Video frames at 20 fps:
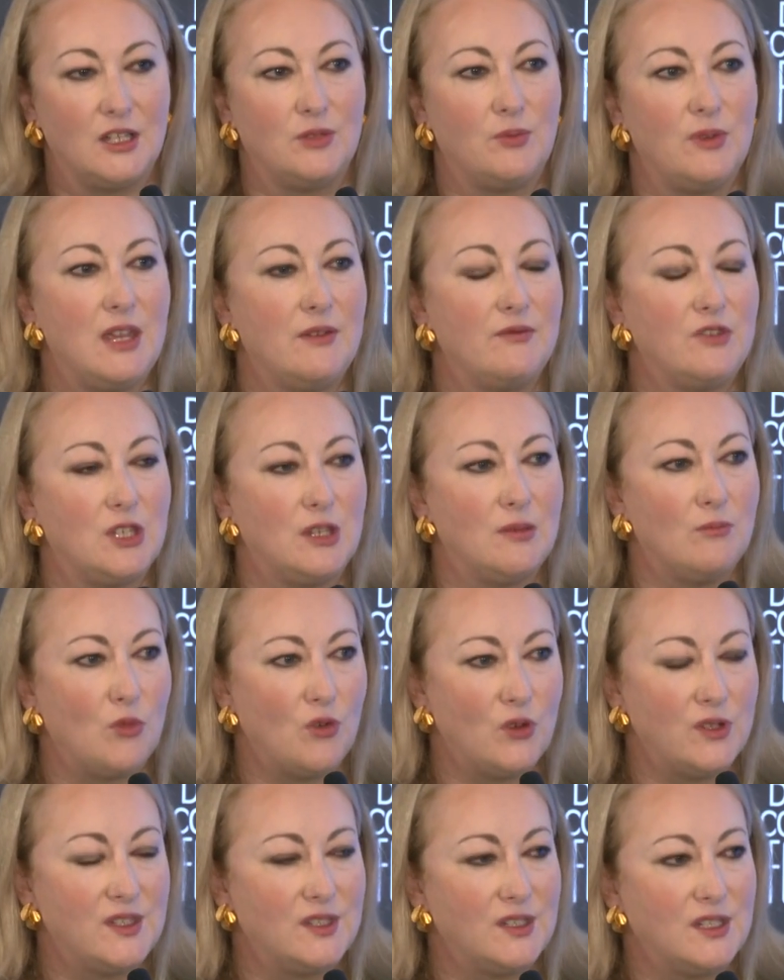and we have done
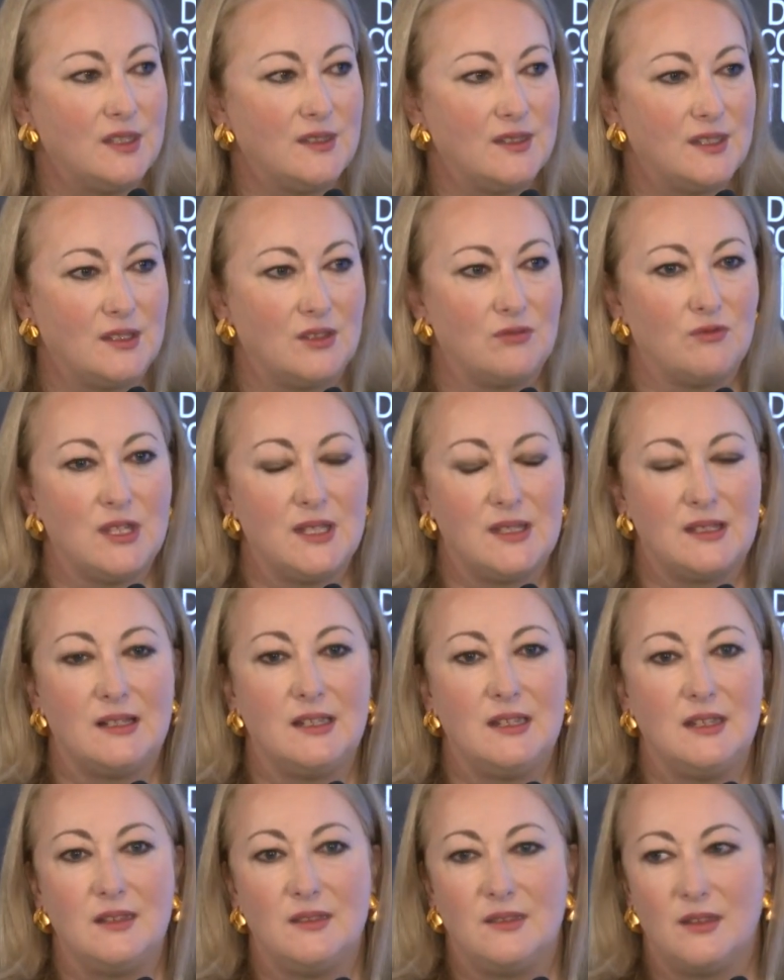more statistics
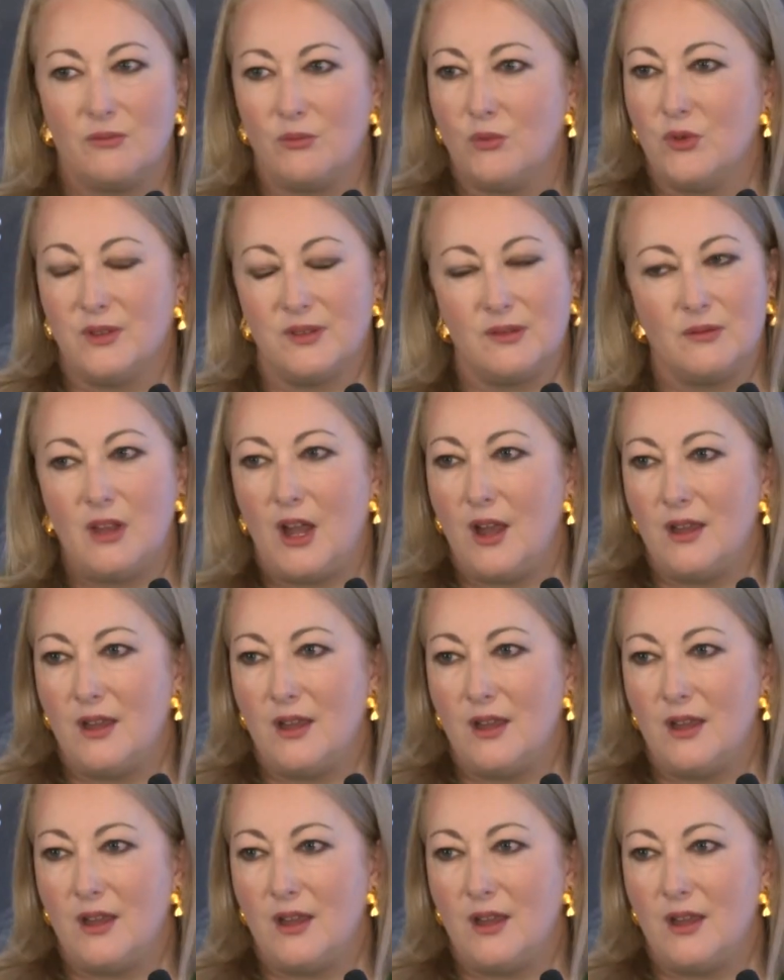recently that will,